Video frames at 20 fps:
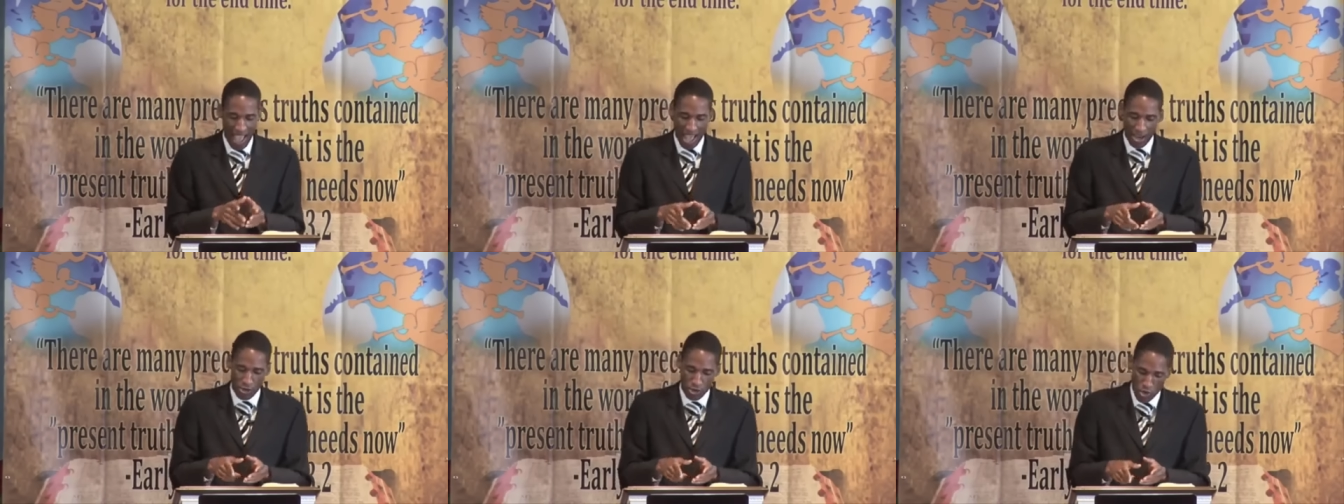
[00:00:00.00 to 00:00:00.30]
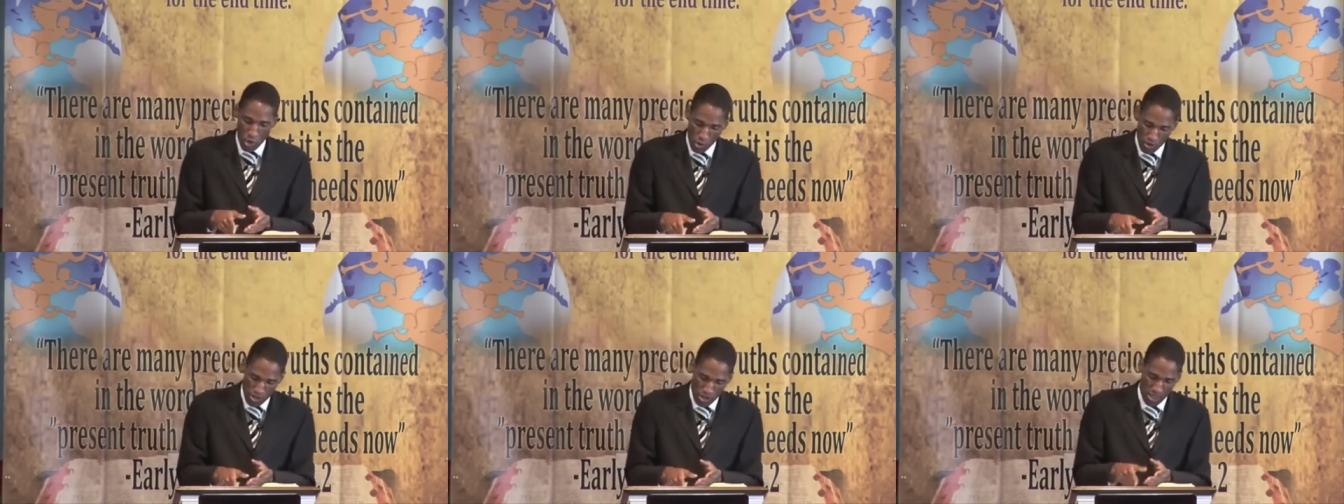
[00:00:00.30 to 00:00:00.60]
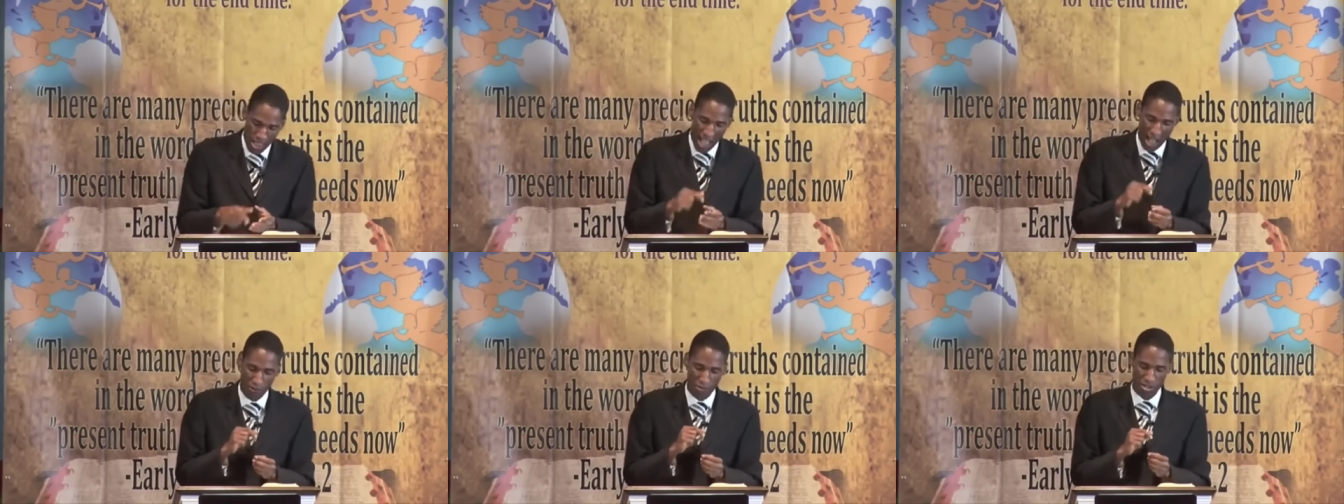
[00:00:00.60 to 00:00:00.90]
Notice
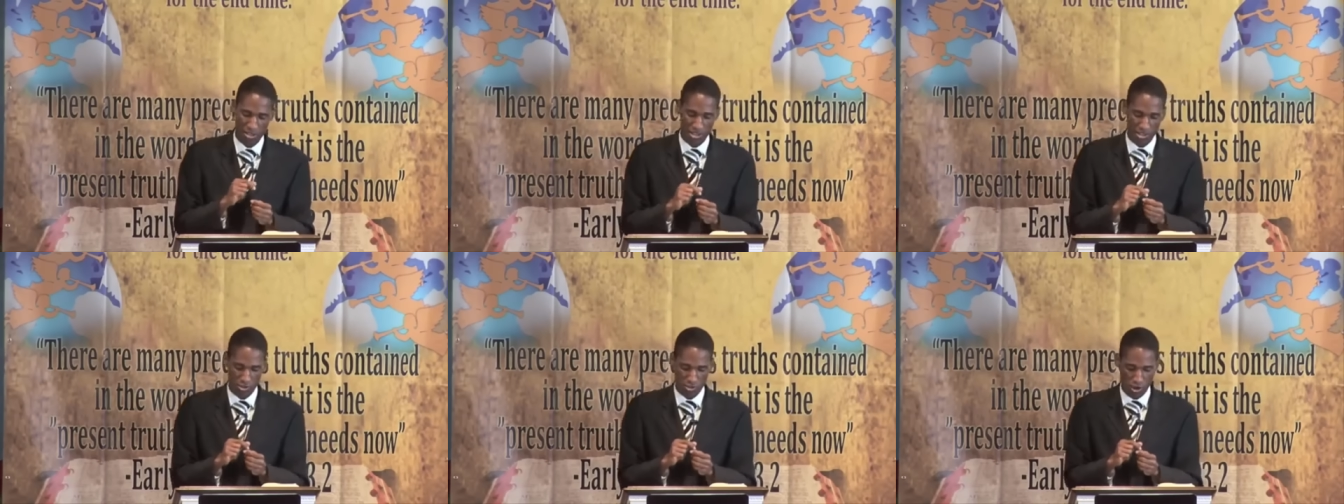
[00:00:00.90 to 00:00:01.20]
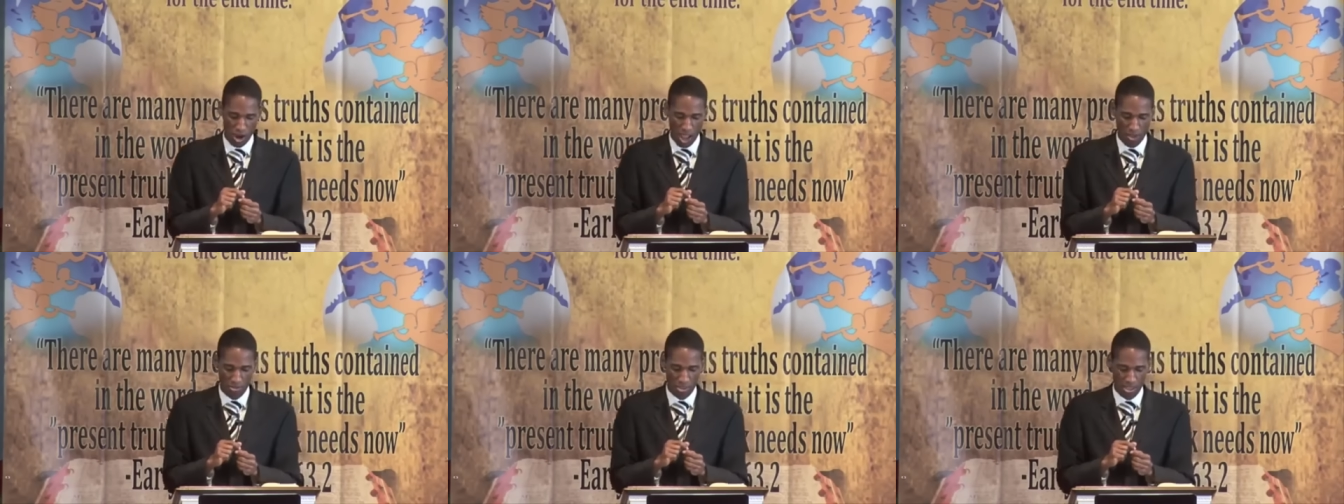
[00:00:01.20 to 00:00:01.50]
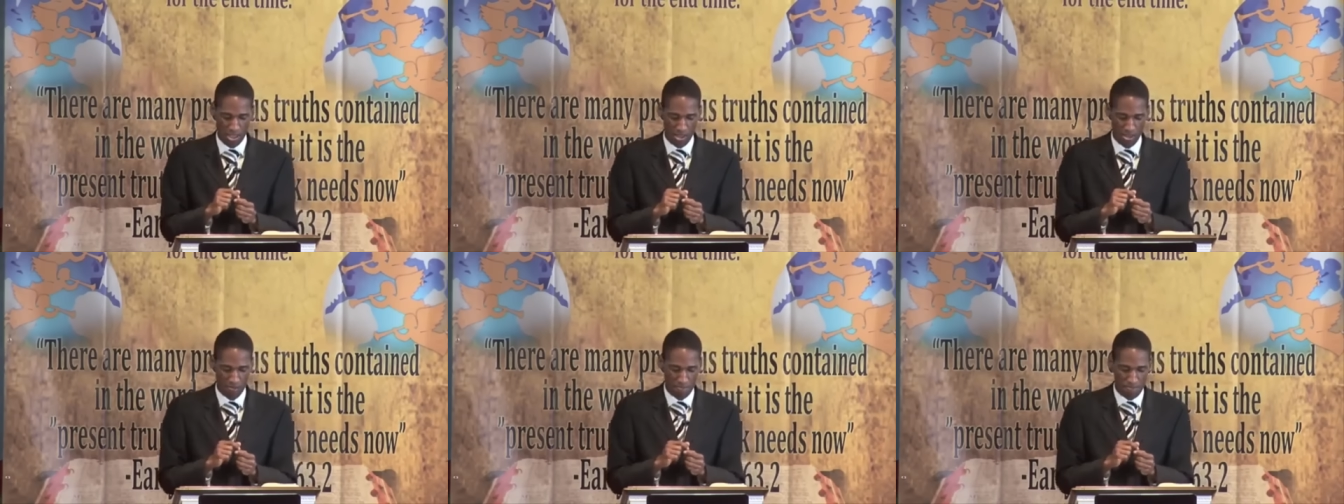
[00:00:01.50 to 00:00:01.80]
how it describes
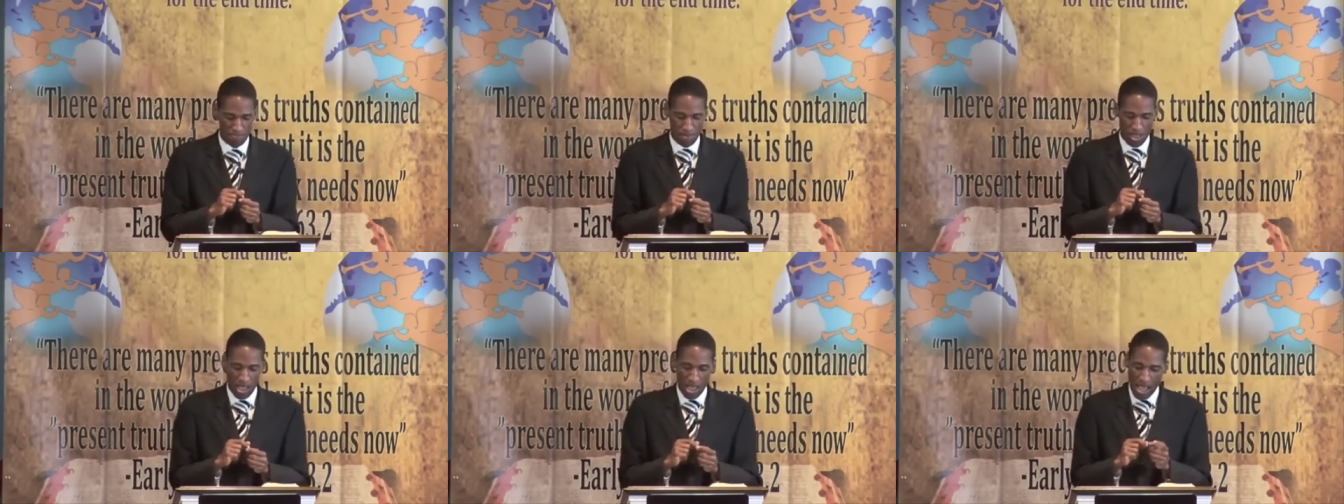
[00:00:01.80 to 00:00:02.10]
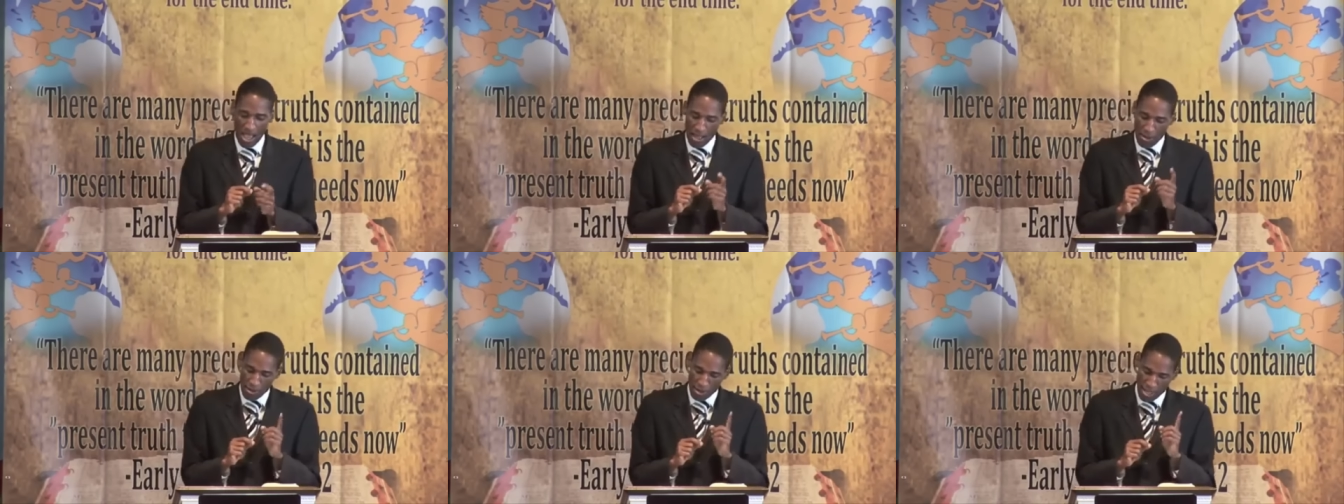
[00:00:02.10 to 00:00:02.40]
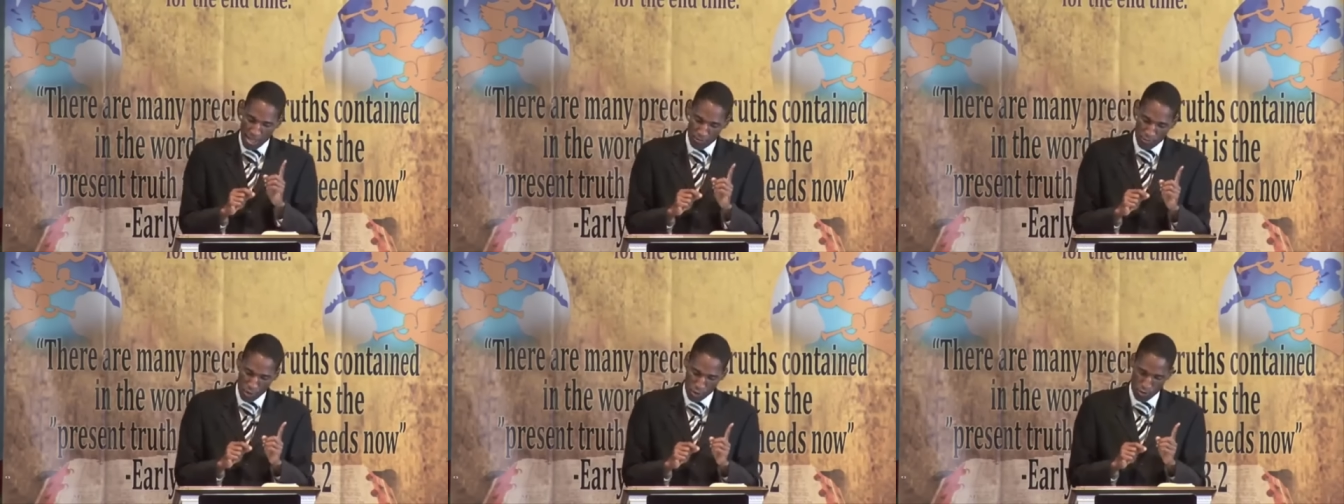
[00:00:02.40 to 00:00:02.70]
it
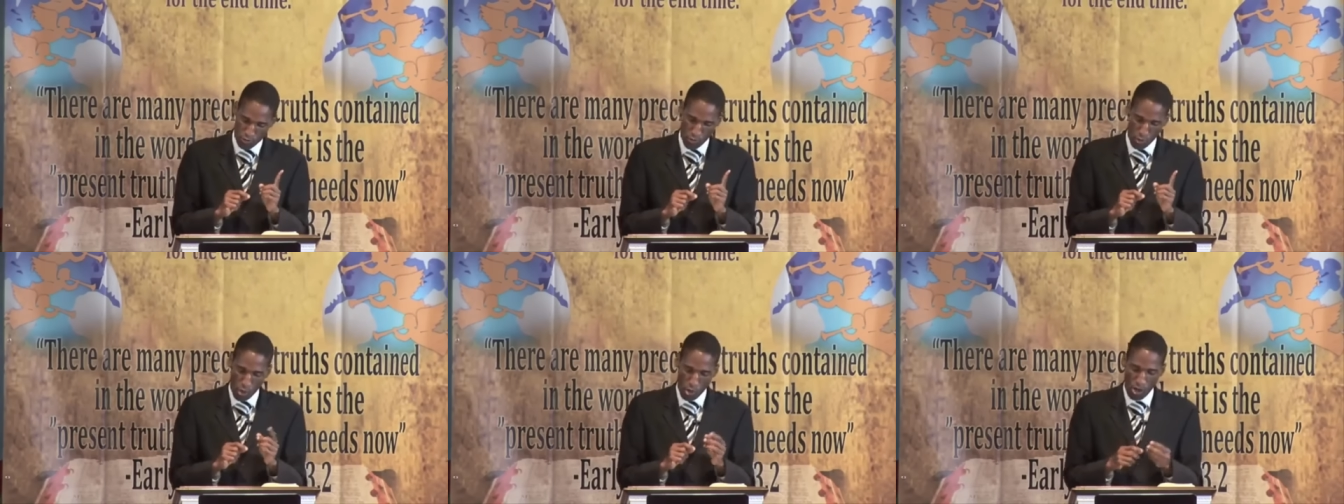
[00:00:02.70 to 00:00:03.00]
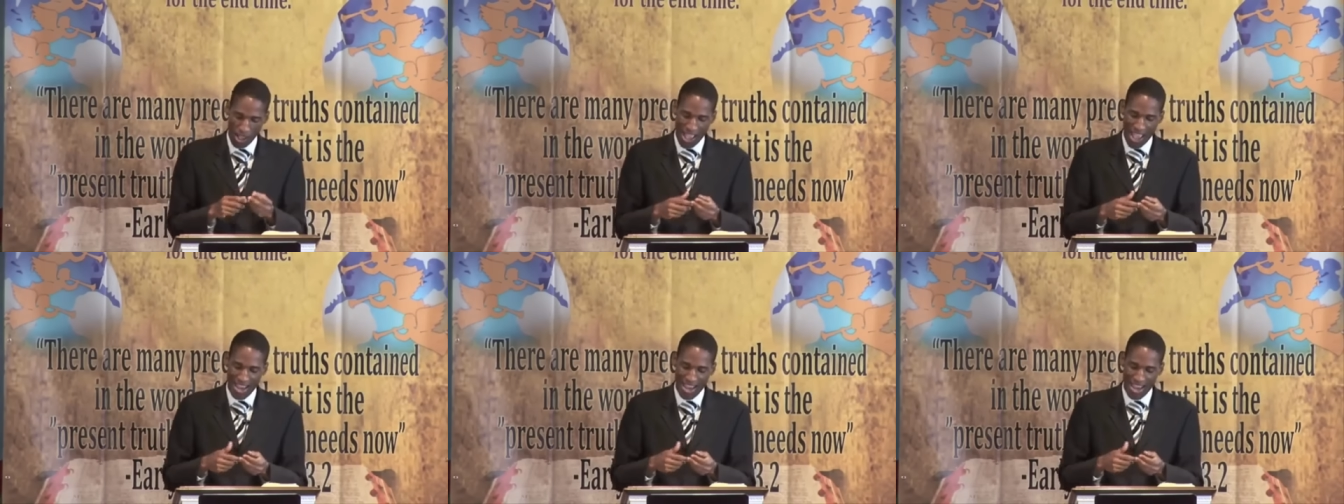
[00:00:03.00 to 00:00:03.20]
in verse 4.